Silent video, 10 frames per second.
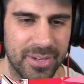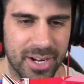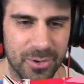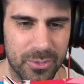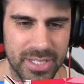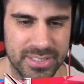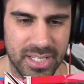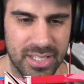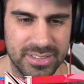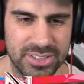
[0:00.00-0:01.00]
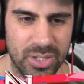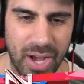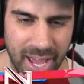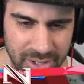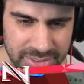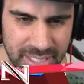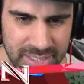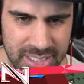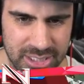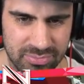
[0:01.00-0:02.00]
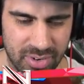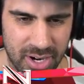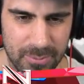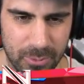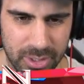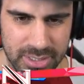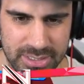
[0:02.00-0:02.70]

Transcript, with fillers: we got our wings on. So I don't think this farm works